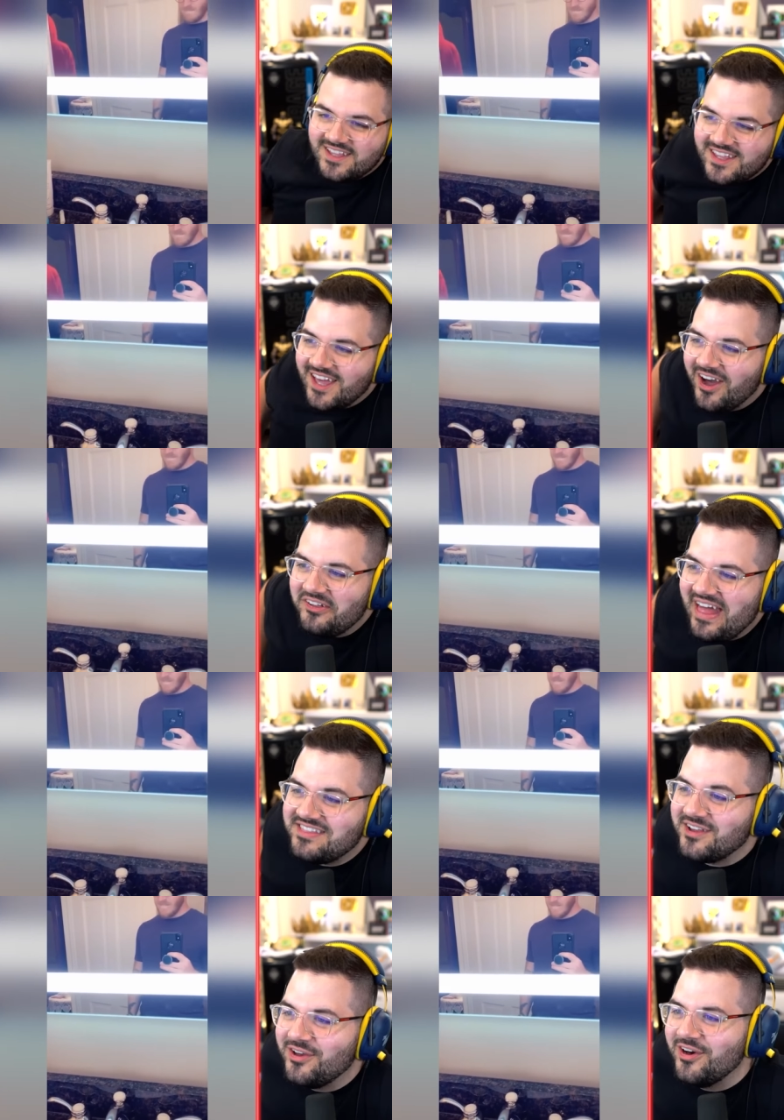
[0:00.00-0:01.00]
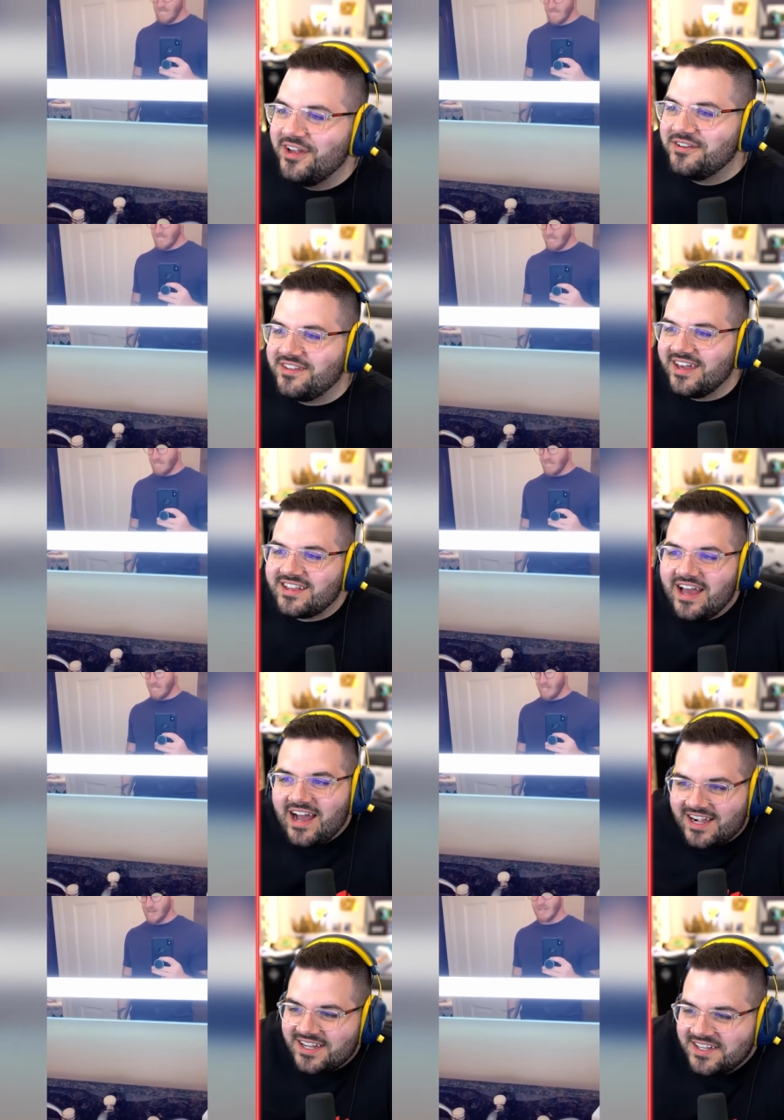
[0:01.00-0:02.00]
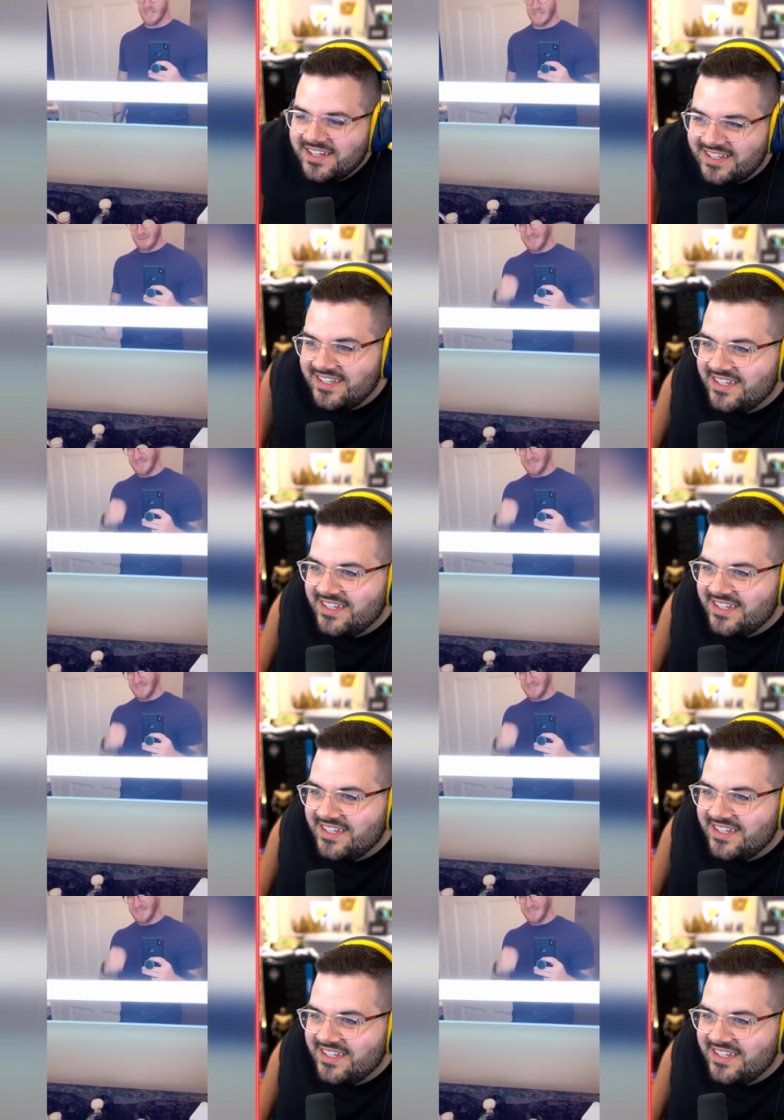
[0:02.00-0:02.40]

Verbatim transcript: you. Yo, that's a good TikTok. Six